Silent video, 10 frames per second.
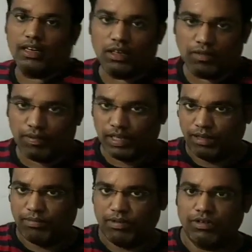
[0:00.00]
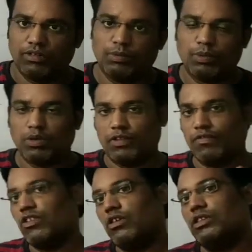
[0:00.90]
a variable to the power of
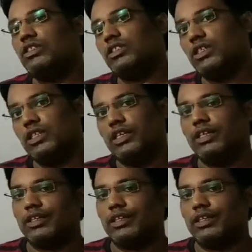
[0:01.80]
constant.